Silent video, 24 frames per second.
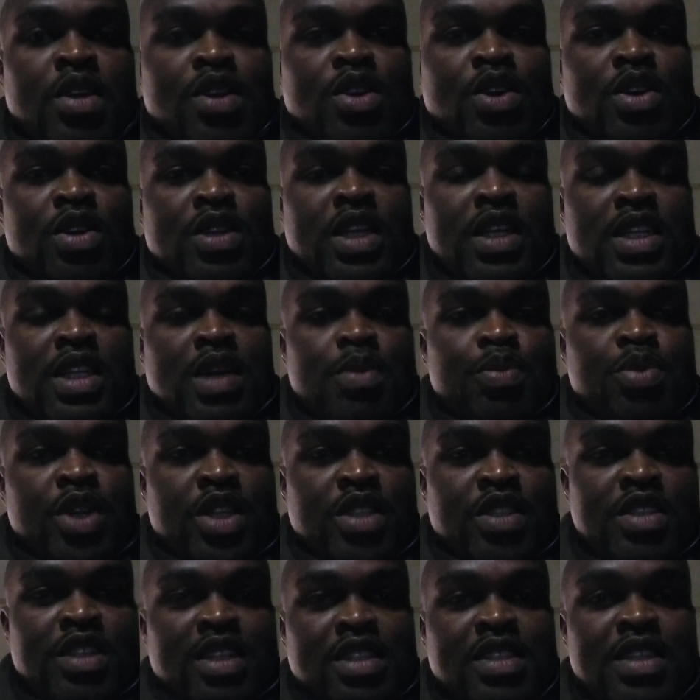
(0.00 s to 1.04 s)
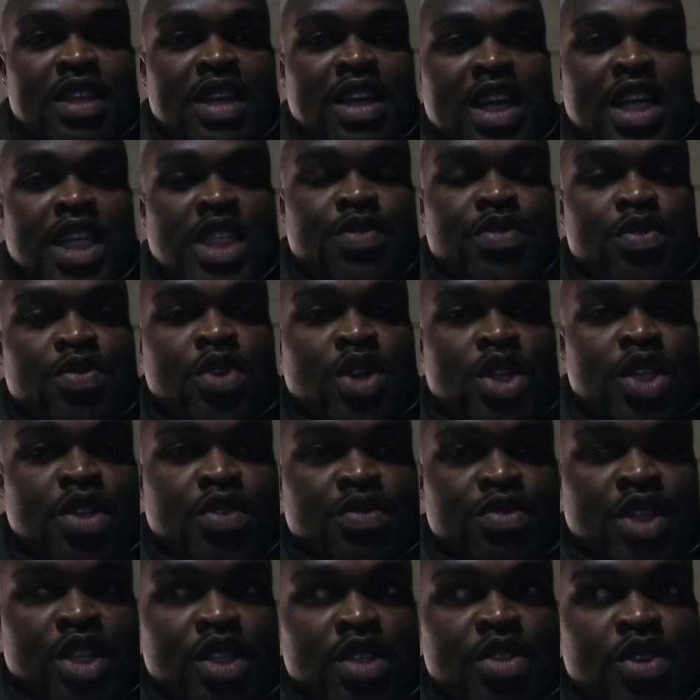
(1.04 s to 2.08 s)
under their president, asked for
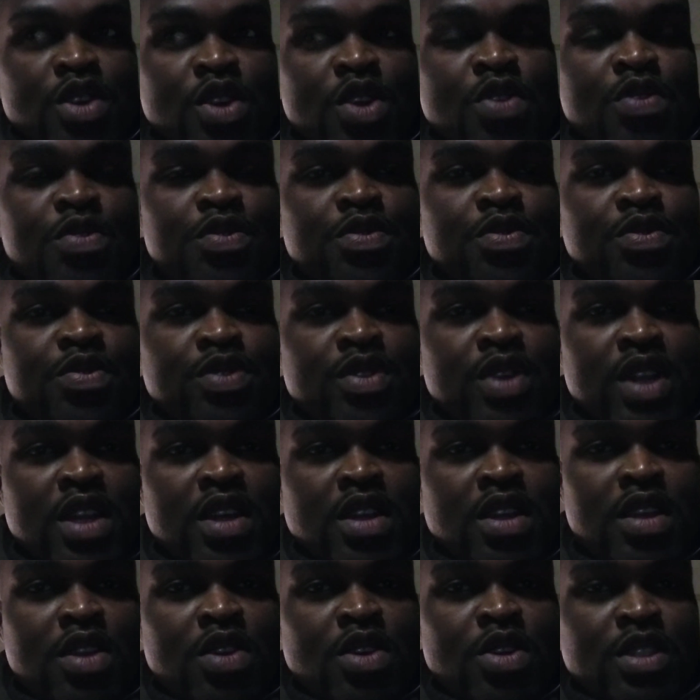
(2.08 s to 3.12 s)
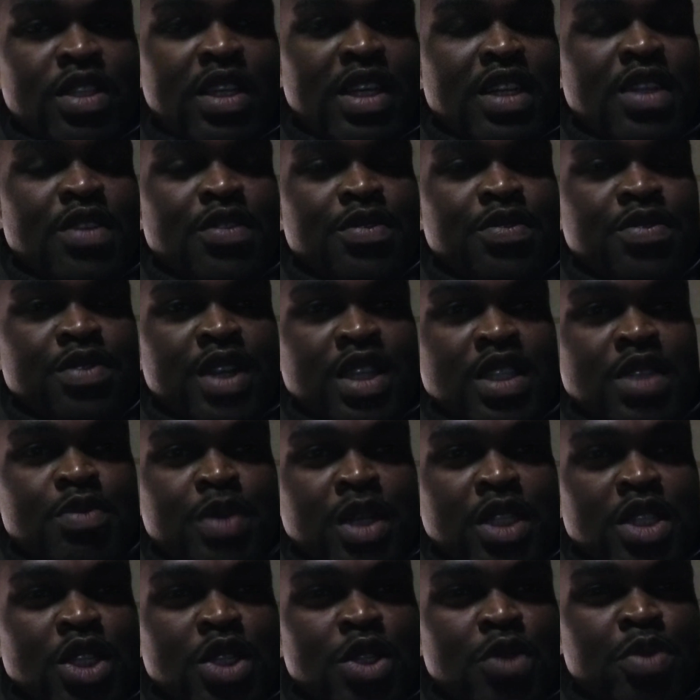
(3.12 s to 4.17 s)
forgiveness concerning France's
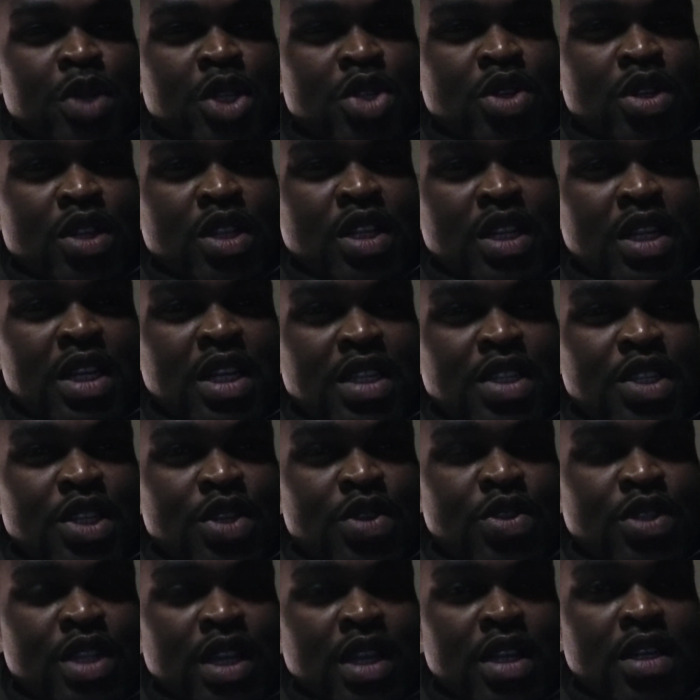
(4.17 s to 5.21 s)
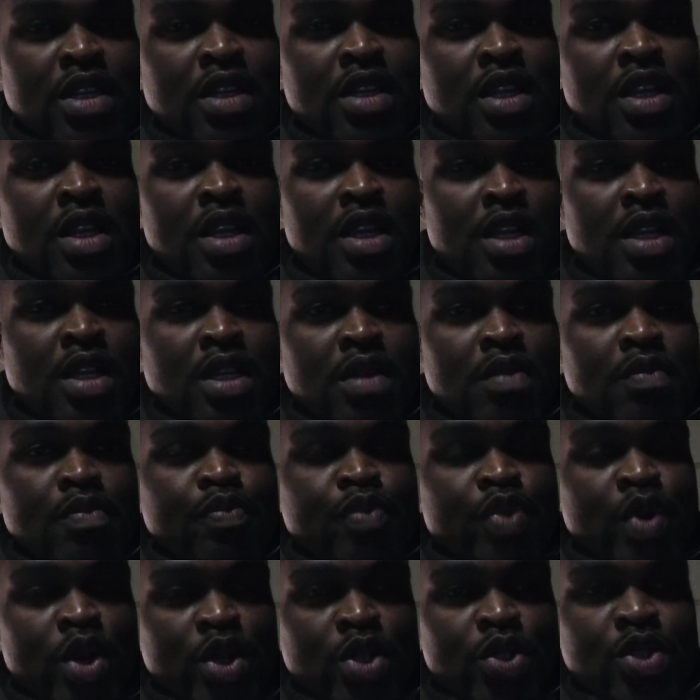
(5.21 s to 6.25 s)
participation in that genocide.
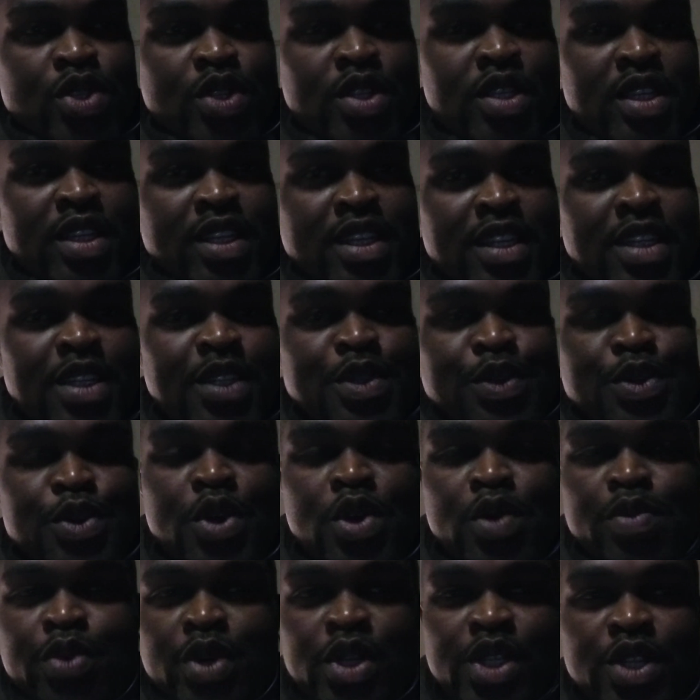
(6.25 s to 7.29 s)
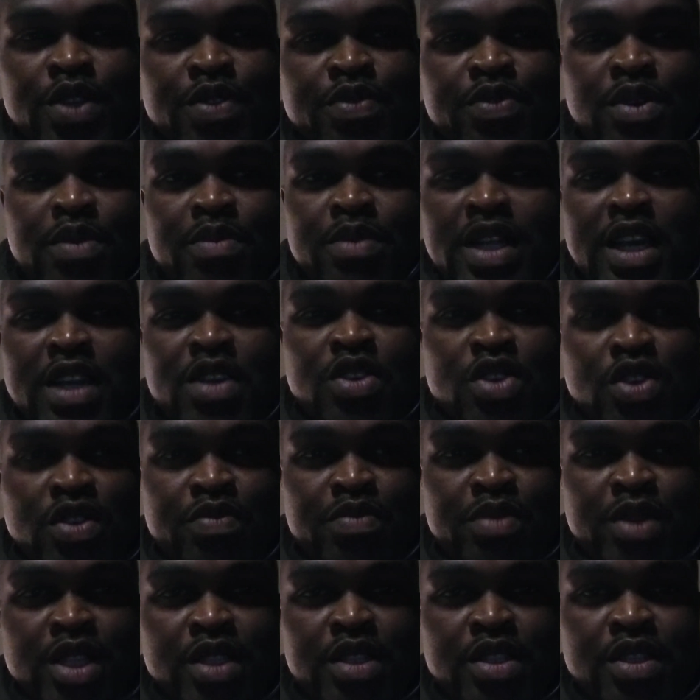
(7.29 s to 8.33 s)
But nobody from that
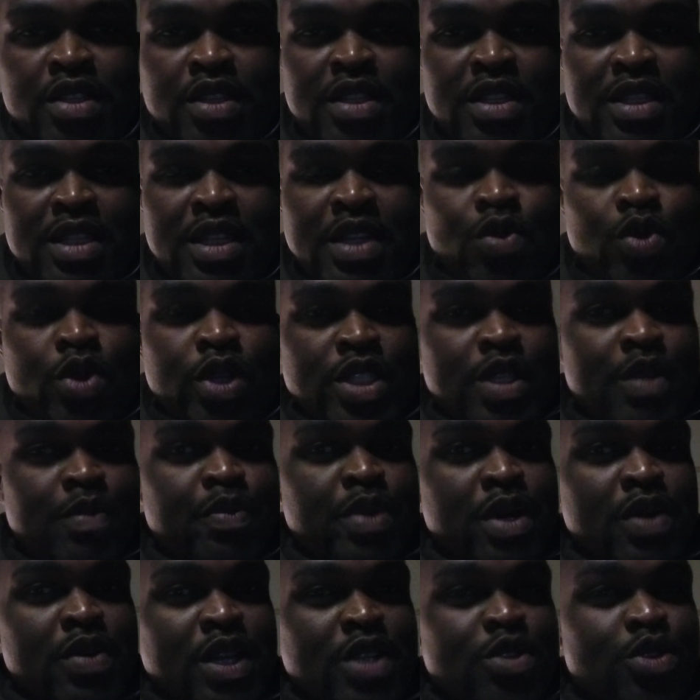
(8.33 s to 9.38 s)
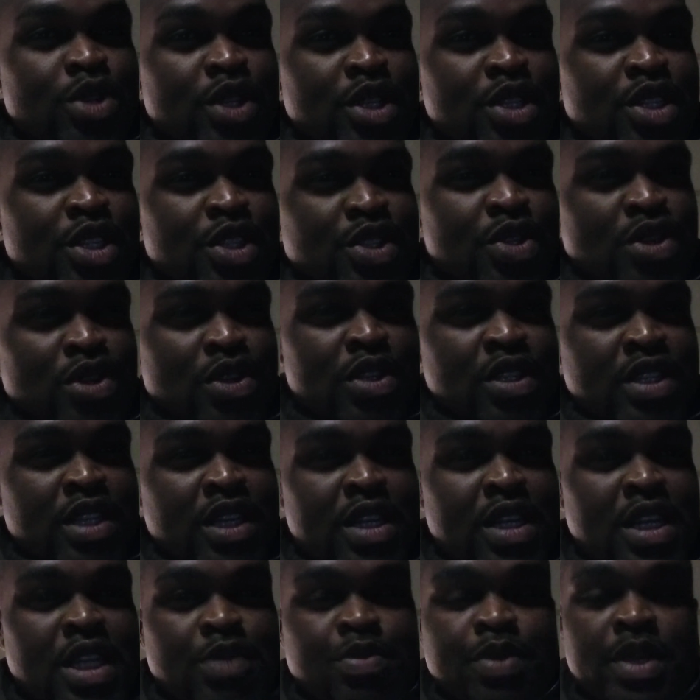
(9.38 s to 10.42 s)
government that was in power during this
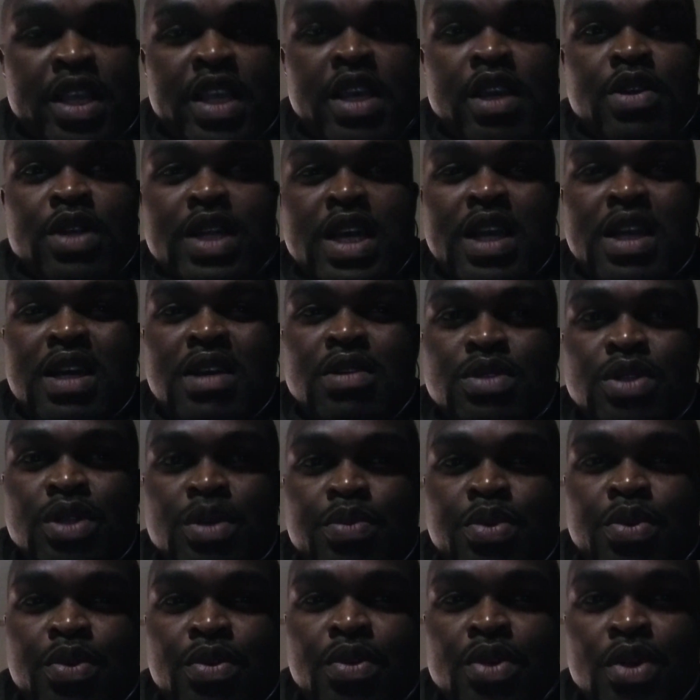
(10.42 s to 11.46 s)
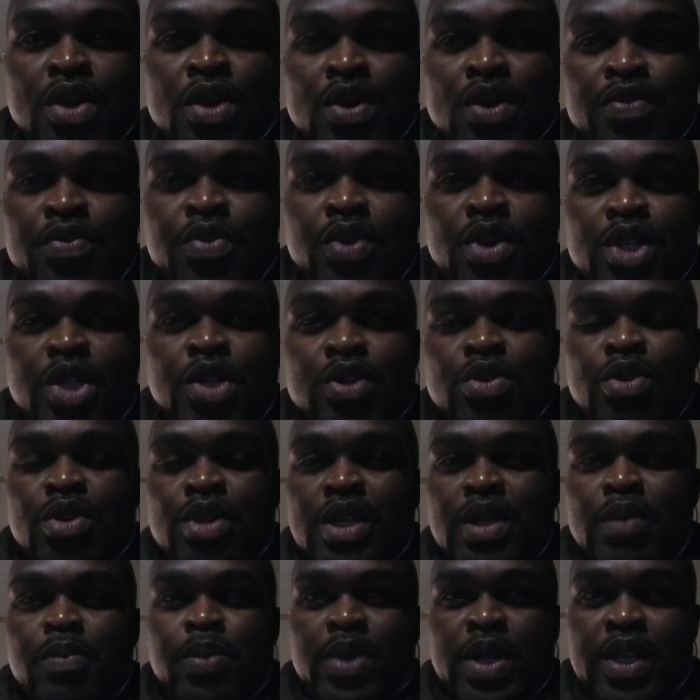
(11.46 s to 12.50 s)
genocide has been held accountable for the role
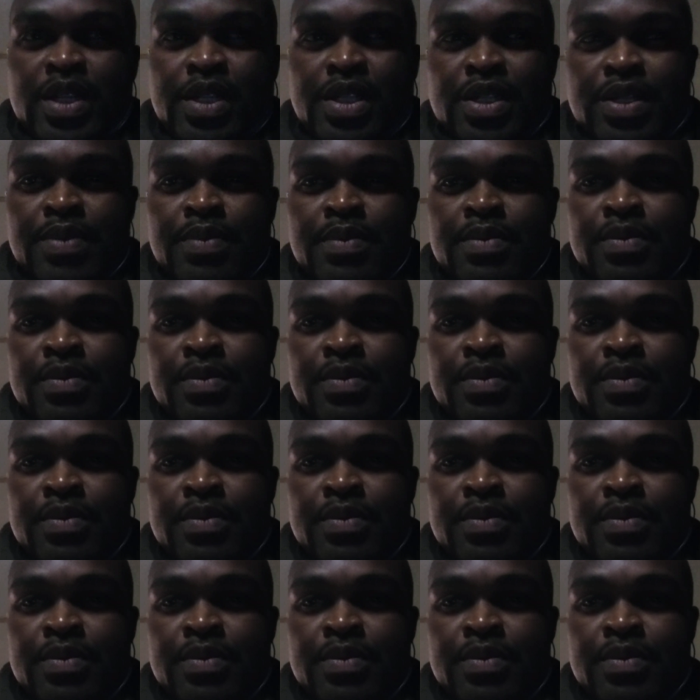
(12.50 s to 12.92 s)
they played.